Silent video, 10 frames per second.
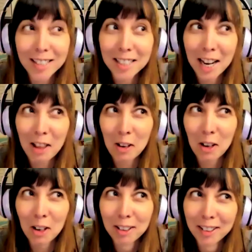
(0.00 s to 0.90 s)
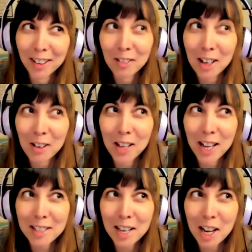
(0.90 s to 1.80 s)
together around
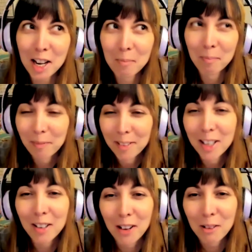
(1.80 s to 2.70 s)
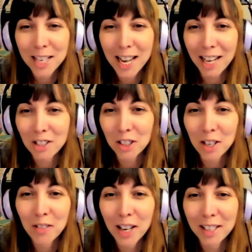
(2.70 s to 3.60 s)
that time if I was actually a
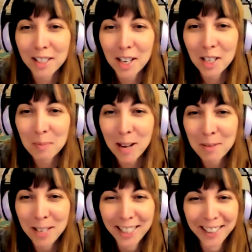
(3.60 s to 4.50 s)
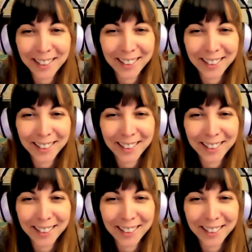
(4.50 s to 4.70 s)
Valentine's baby.